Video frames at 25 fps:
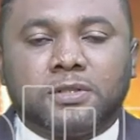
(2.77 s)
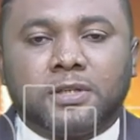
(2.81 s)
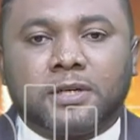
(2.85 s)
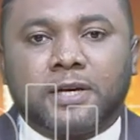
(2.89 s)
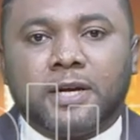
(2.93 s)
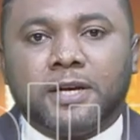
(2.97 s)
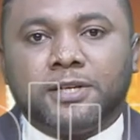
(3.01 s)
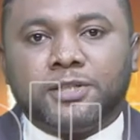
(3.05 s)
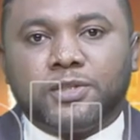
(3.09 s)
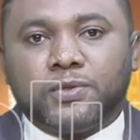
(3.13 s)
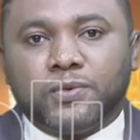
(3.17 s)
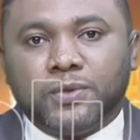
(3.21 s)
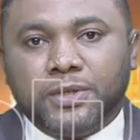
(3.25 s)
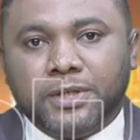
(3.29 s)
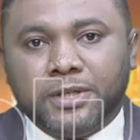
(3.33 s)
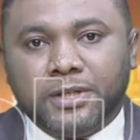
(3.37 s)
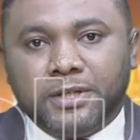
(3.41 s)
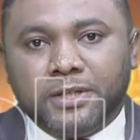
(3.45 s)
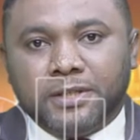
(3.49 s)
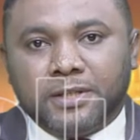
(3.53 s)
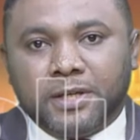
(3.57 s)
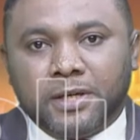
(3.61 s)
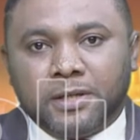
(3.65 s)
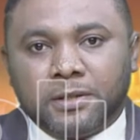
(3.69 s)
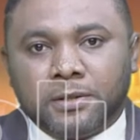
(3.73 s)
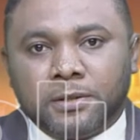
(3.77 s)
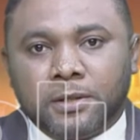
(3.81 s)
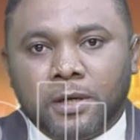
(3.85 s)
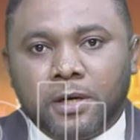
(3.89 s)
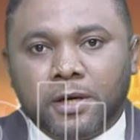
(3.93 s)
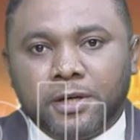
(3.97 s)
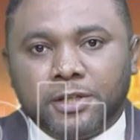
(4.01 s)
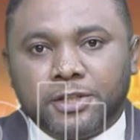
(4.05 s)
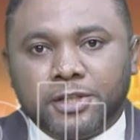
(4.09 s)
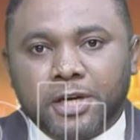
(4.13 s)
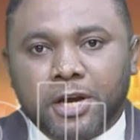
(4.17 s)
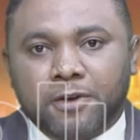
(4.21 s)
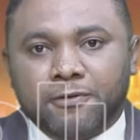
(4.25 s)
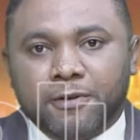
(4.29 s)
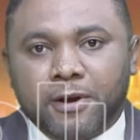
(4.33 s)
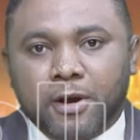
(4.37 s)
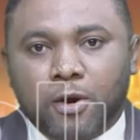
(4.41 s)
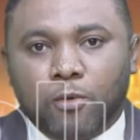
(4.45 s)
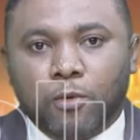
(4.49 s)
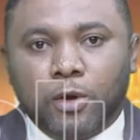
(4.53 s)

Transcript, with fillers: the country that Nigeria